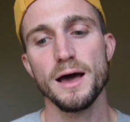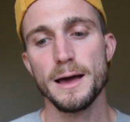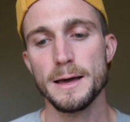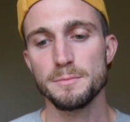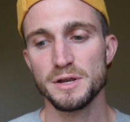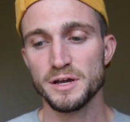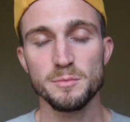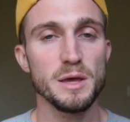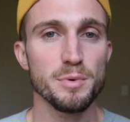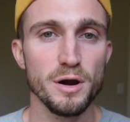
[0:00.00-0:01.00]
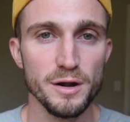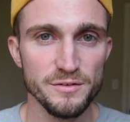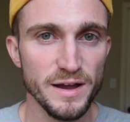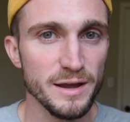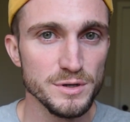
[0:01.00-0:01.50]
and are going to be a part of
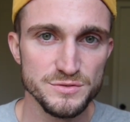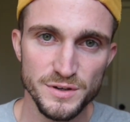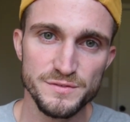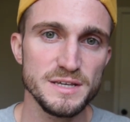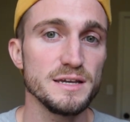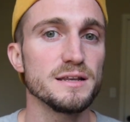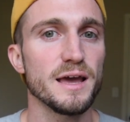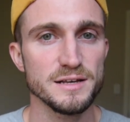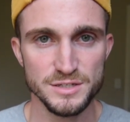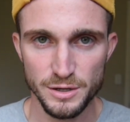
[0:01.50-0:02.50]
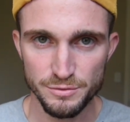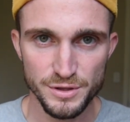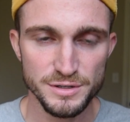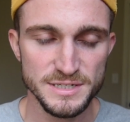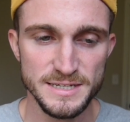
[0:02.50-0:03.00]
iOS 15, Xcode
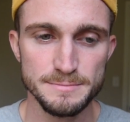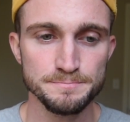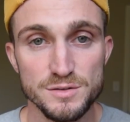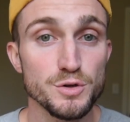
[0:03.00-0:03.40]
13.